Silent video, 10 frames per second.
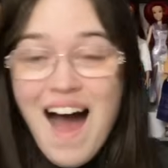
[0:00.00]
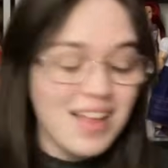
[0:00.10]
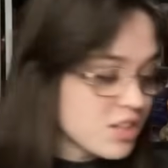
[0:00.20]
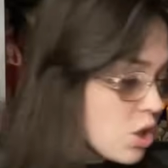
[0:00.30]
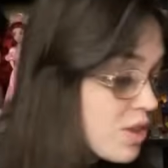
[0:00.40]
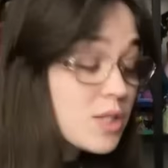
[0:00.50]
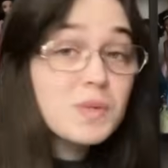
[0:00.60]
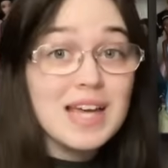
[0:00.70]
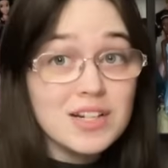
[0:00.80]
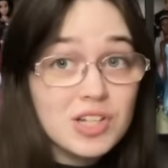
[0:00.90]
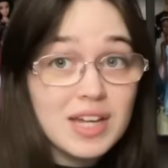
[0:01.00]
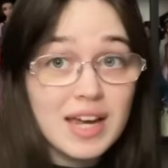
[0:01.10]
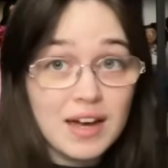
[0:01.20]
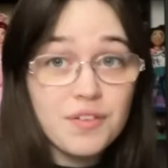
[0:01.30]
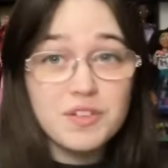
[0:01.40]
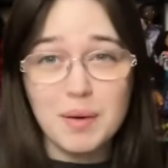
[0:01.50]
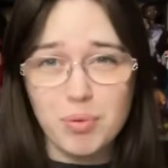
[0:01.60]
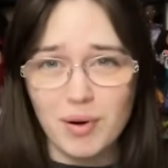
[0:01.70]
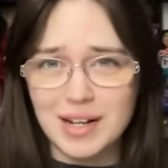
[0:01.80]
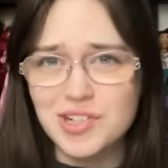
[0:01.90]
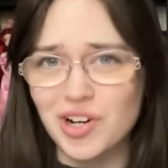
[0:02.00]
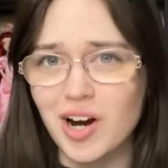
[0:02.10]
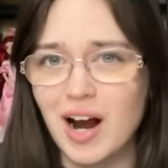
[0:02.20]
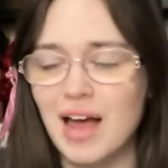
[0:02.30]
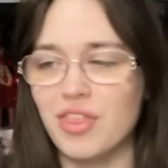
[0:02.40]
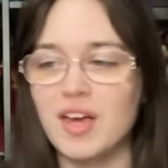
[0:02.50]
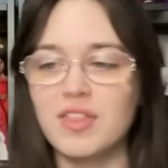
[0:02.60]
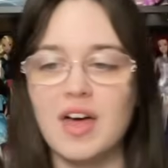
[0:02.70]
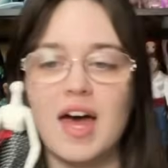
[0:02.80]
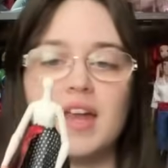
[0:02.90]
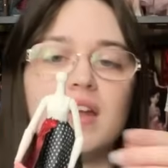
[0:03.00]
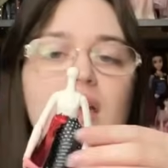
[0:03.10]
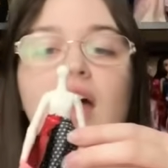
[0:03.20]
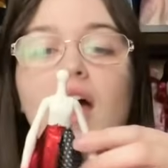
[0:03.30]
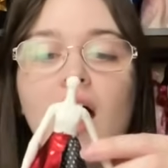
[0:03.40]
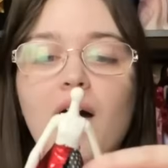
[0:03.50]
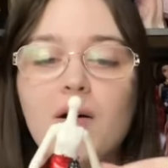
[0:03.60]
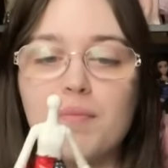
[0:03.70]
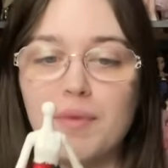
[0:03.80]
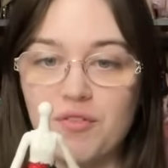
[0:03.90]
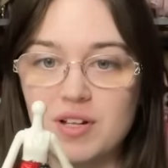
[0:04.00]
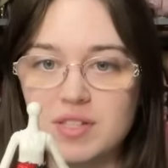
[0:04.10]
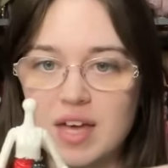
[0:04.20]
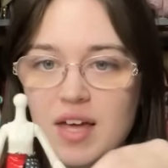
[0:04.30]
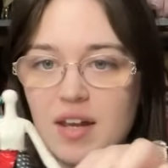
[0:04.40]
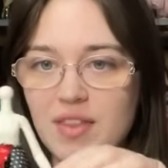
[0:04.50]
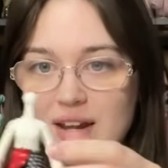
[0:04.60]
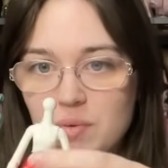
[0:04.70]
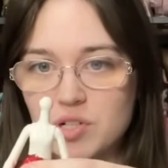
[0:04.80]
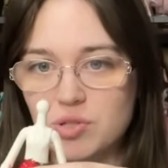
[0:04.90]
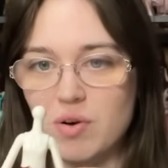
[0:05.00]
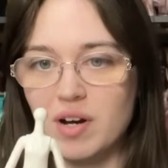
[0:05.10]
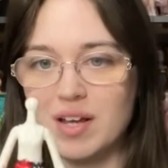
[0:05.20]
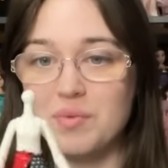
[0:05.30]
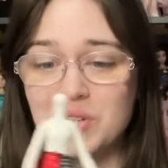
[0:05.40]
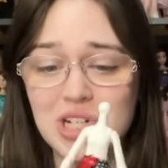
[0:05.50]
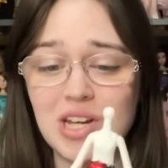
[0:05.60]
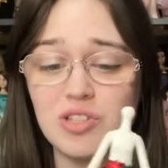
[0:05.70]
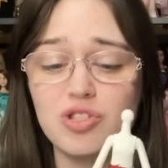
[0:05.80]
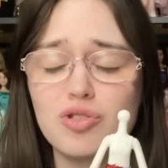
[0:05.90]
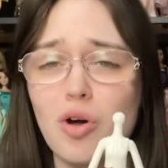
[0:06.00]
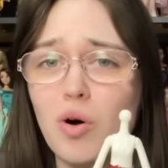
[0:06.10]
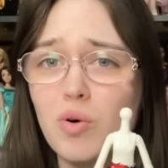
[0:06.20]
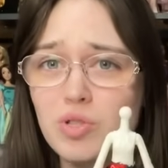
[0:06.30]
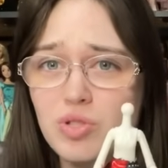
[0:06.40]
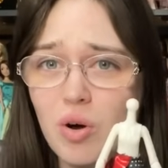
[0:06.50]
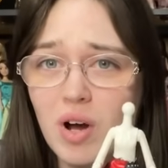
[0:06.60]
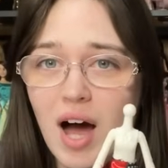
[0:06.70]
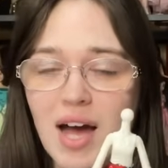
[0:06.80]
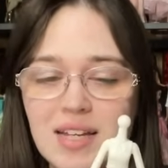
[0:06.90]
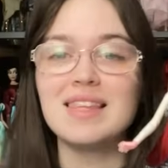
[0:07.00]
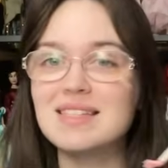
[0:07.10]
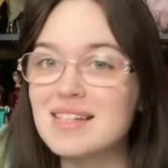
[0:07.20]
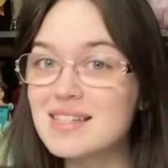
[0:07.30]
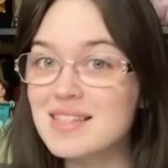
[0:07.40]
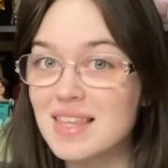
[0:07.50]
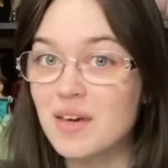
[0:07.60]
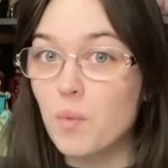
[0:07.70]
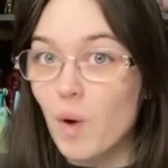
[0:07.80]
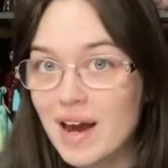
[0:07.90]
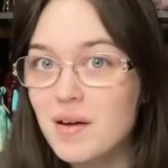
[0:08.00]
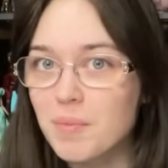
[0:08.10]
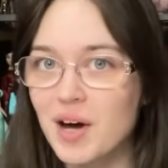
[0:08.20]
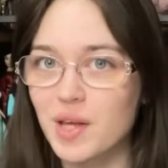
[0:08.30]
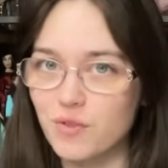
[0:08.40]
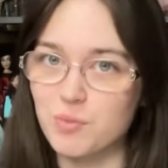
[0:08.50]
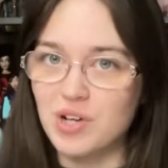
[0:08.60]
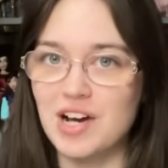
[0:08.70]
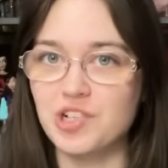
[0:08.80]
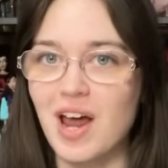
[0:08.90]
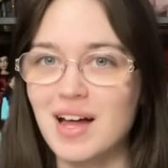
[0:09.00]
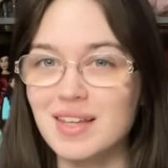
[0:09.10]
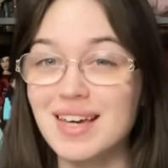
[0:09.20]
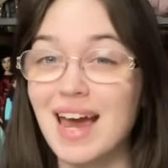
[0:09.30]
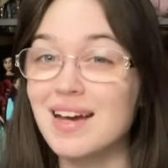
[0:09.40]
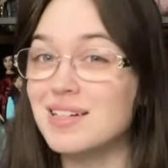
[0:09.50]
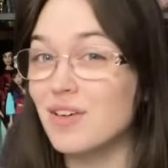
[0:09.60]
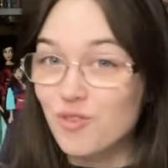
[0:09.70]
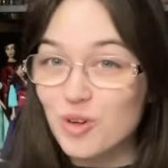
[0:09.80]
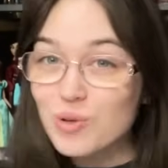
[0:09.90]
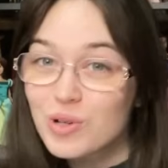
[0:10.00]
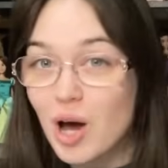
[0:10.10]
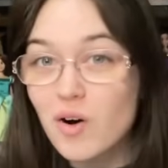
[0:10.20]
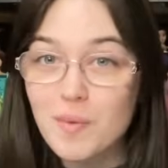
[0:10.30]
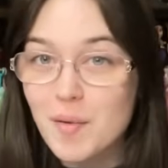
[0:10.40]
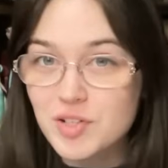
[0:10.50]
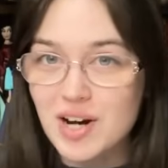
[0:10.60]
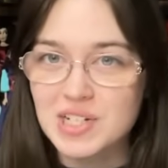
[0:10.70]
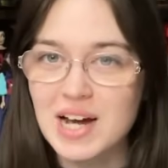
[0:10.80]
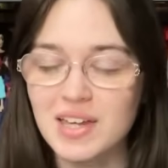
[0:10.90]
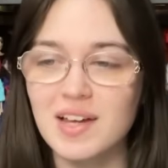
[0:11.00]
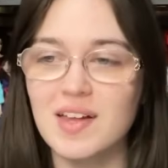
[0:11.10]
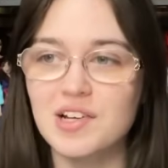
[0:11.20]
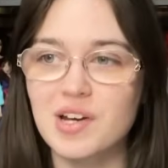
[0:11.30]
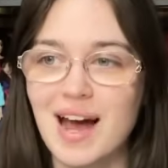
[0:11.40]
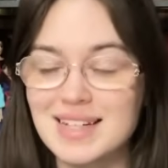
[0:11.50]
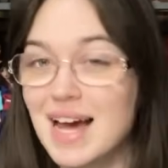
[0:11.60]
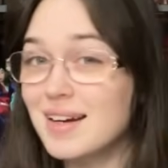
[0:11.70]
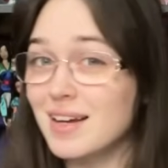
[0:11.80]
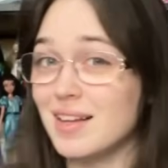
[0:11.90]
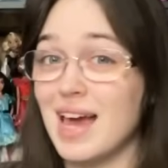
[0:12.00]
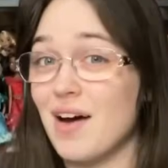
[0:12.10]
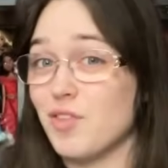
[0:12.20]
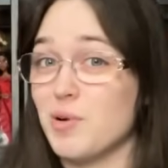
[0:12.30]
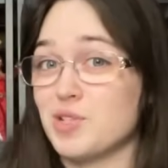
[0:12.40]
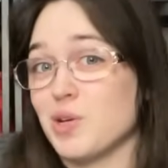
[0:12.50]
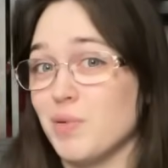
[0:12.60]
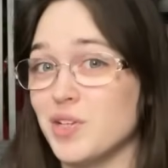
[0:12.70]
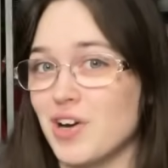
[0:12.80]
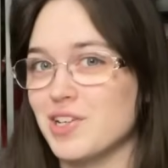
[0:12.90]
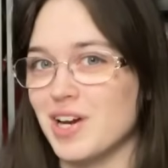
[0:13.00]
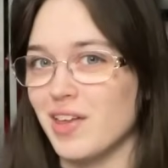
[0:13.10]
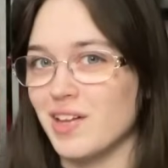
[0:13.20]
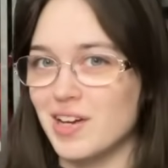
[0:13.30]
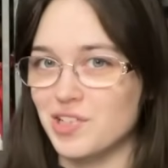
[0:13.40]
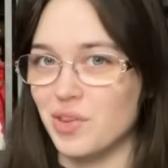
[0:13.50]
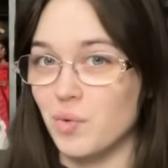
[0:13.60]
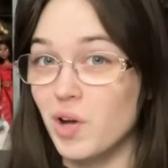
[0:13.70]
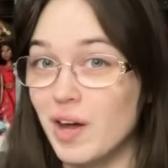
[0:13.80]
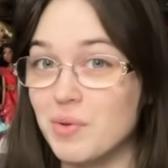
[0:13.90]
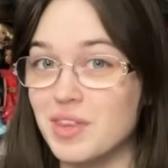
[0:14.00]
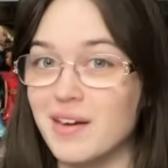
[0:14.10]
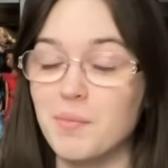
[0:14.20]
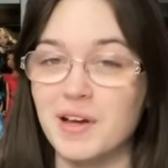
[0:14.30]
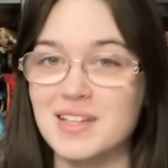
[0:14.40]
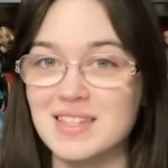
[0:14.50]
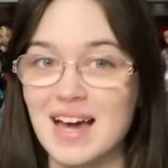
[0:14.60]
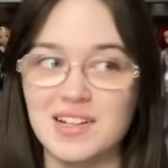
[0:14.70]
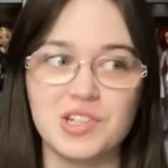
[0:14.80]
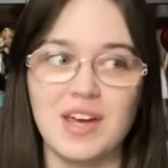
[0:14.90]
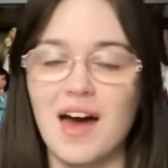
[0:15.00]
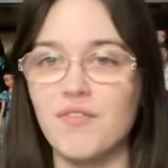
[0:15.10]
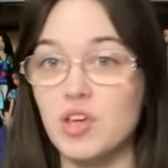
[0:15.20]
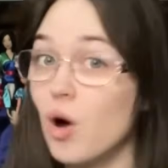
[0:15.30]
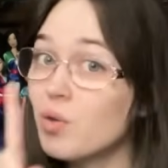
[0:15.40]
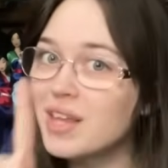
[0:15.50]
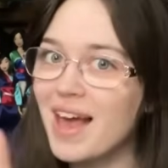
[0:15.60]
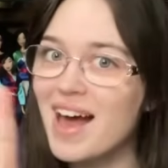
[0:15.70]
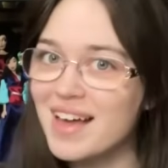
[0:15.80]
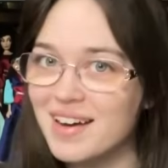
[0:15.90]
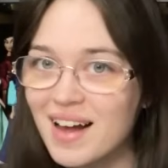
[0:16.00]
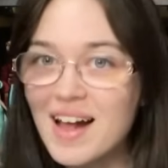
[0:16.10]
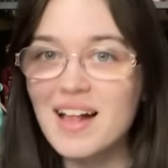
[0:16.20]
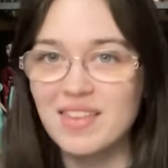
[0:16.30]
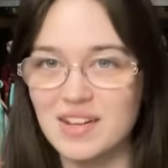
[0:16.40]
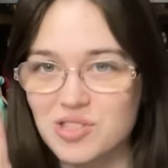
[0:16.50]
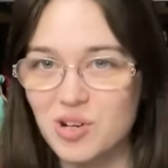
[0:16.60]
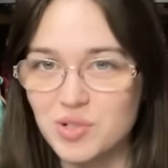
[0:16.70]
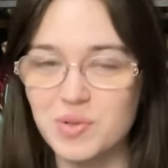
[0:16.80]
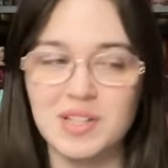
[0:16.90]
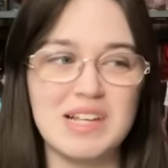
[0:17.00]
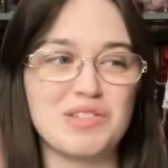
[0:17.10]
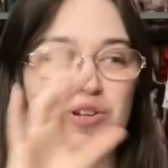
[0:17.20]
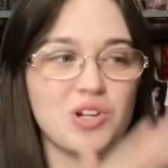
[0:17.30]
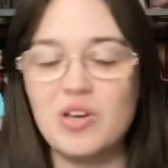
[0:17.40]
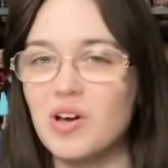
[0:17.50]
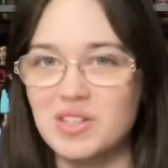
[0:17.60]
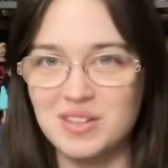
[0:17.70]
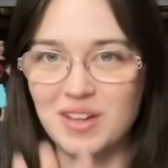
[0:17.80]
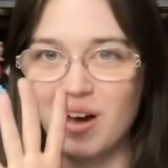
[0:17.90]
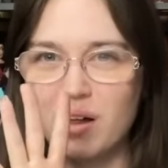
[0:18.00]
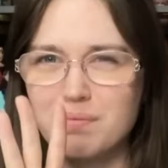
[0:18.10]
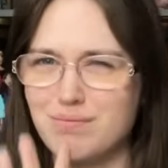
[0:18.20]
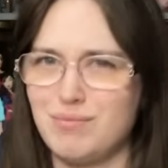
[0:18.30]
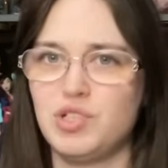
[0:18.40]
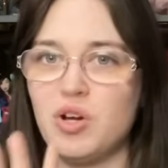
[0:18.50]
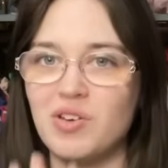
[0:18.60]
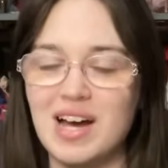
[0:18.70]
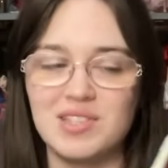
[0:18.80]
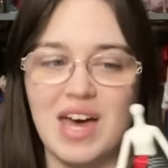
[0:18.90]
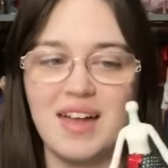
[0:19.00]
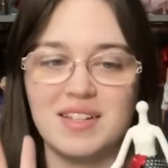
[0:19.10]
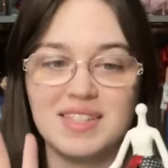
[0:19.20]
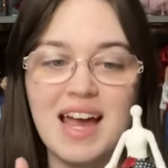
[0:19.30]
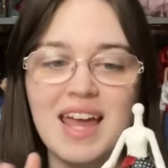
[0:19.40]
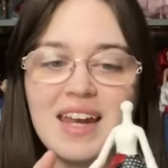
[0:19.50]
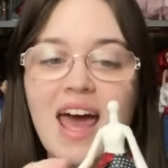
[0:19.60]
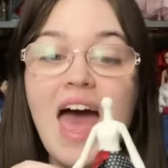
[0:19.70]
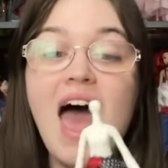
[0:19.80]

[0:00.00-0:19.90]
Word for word: So this was actually a gift, I'm pretty sure. I think that um, my friend said that he would just throw it in, which is so, so kind. This is the white body from Trashion Alley. And if you know about my Trashion Alley collection, I technically have the most complete Trashion Alley collection in the world, I would think, because I actually have the only head that is known to exist. I'll show you guys show you guys that in a second.